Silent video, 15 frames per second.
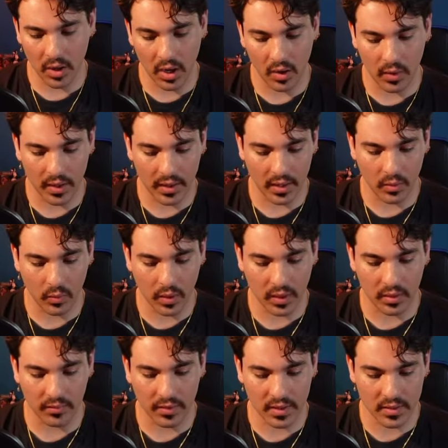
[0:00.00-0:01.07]
Bro. I think one
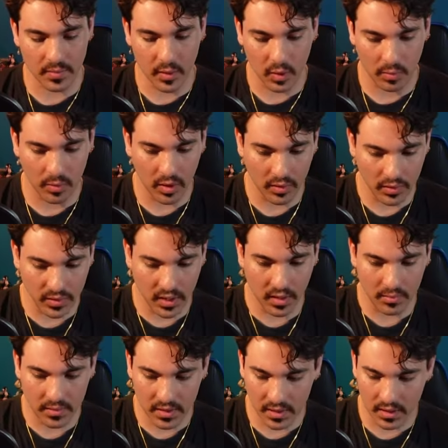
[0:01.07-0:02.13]
of the Vinsmoke Bros
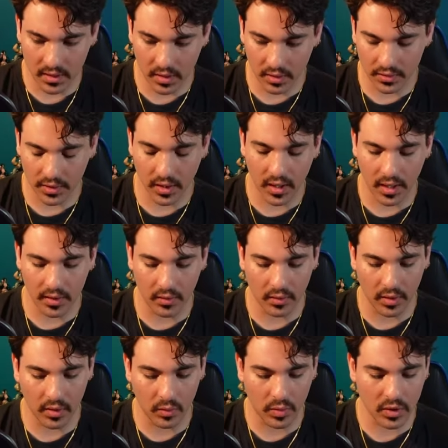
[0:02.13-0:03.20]
comes in an alt art. I don't
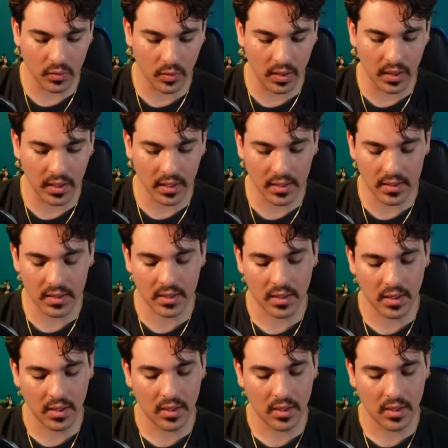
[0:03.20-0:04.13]
know which one it is.